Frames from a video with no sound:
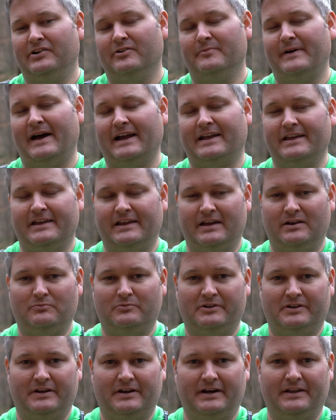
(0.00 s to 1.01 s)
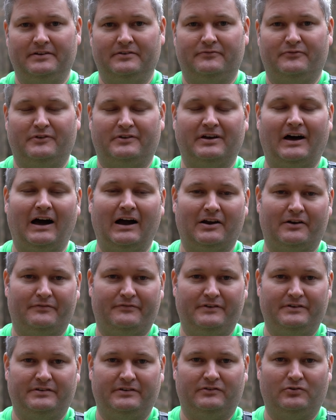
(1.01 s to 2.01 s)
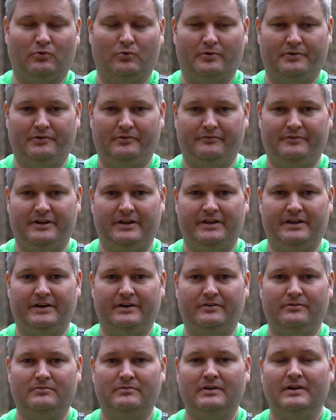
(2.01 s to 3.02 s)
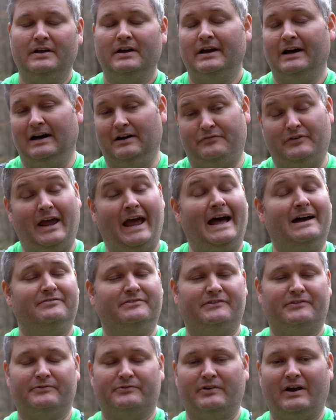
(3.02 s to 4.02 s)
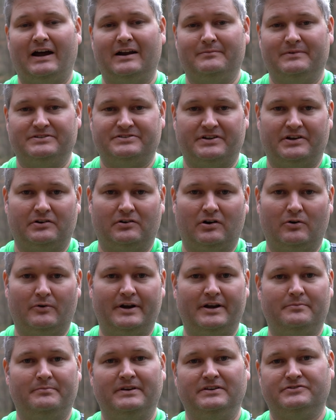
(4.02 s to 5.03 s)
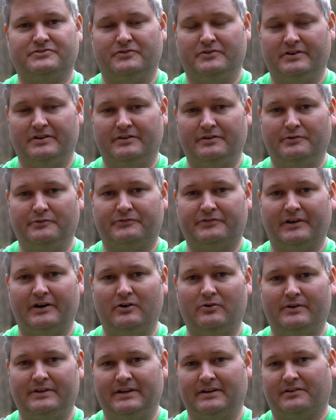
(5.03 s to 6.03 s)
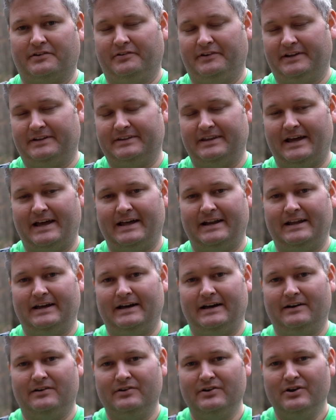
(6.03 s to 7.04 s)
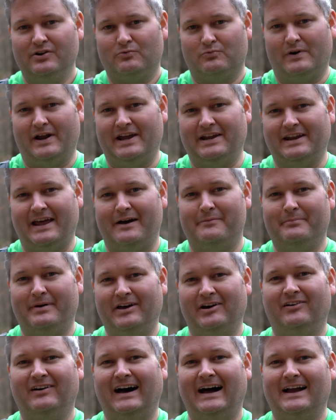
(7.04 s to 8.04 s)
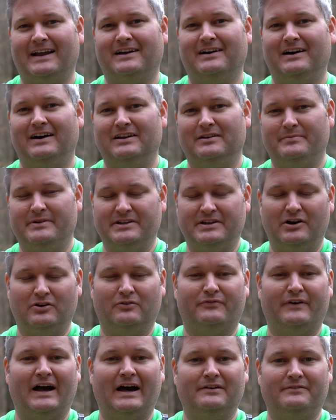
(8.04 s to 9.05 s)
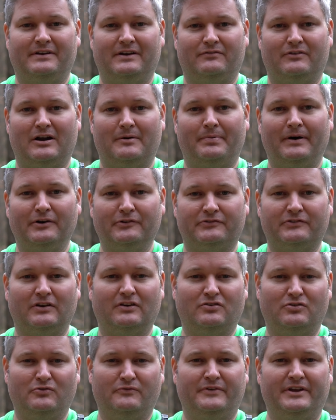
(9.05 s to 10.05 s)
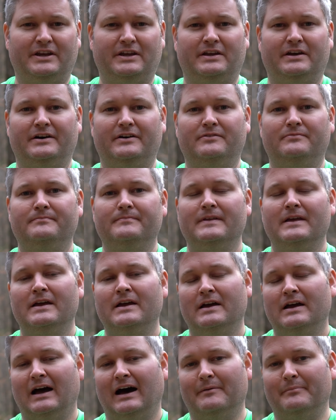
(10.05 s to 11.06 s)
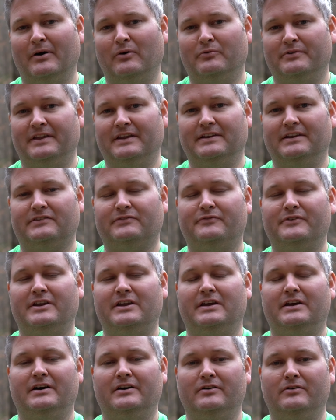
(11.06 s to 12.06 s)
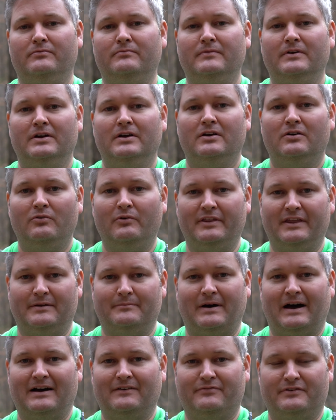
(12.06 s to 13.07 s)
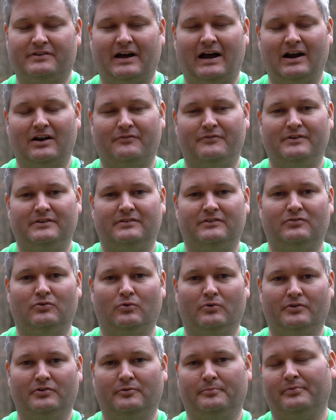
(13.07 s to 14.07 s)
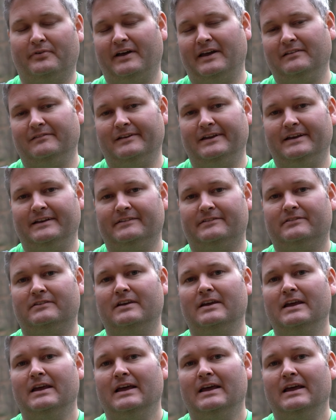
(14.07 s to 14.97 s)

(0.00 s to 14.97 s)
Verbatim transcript: here, back again with another photography tutorial video. Uh, if you haven't subscribed to my channel already, be sure to do so and then click that, uh, ring that bell icon to be notified whenever I post a new video. Uh, but within this video, within my photography tutorial playlist,